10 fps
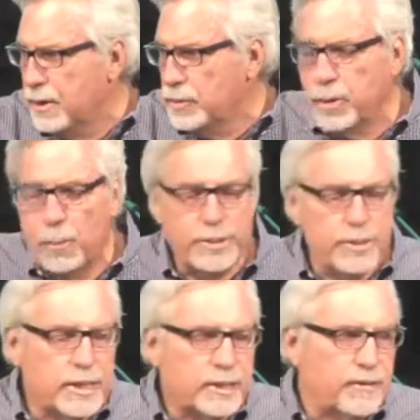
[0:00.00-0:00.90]
So when you
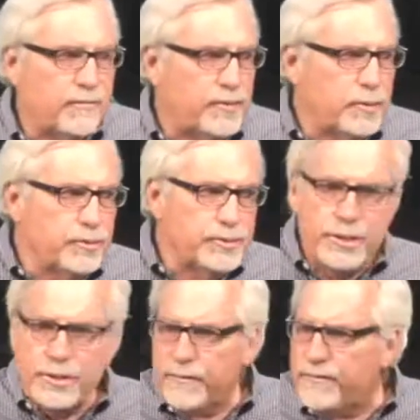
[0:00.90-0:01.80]
get confused
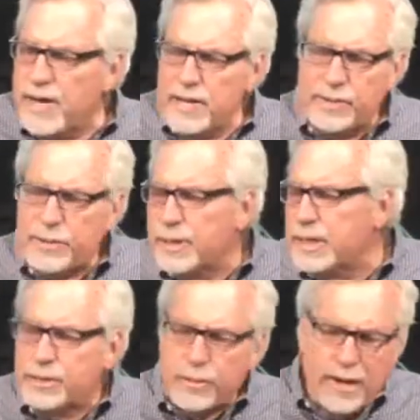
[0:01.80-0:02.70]
in your faith journey
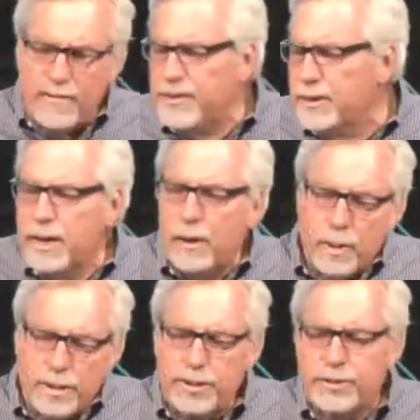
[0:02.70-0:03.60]
and try to figure out
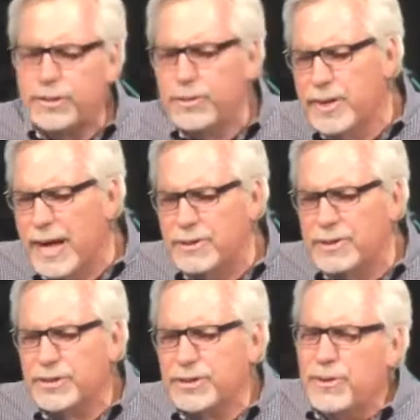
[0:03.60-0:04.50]
what you should do and how you
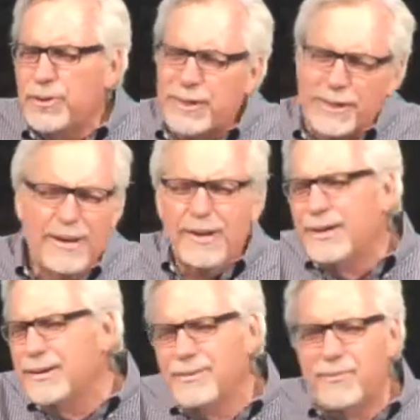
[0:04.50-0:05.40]
should go and,
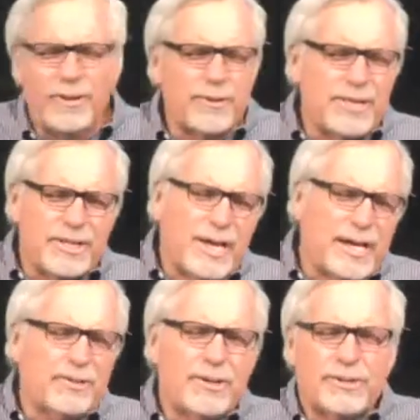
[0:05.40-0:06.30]
and whether this
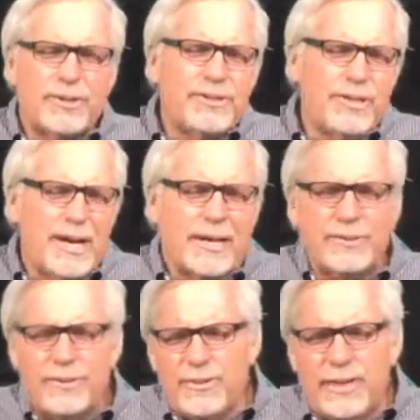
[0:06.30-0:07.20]
guy told you you got to
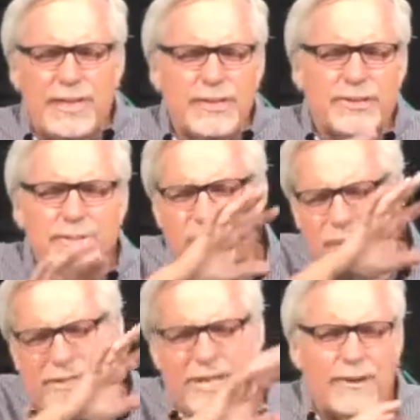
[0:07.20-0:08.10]
do this and
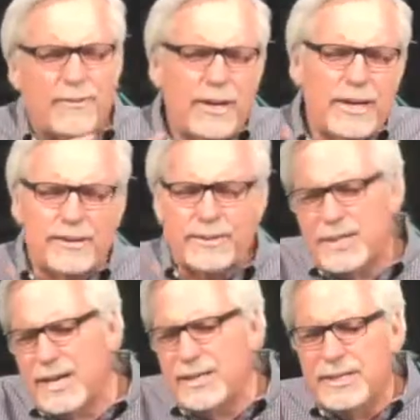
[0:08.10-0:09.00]
dress that way and
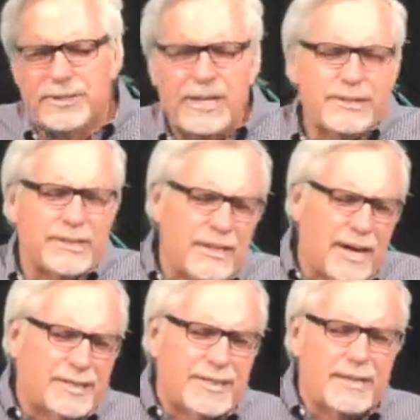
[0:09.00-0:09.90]
say these things and
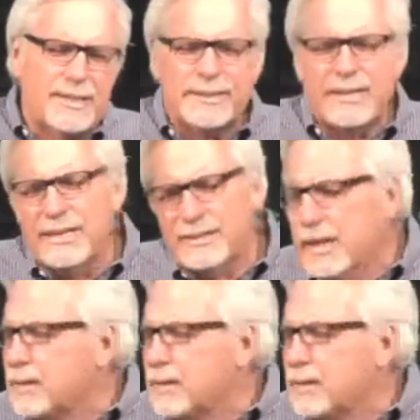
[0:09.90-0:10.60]
not say these things,